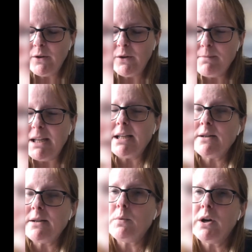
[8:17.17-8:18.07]
Those
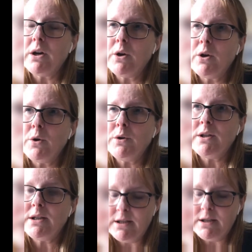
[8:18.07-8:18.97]
meetings were a good
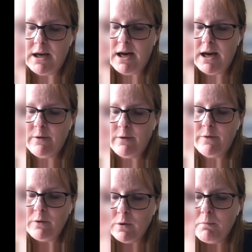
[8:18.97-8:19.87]

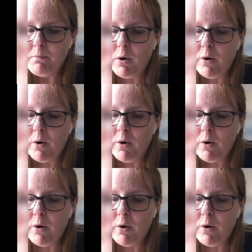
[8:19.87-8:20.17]
focal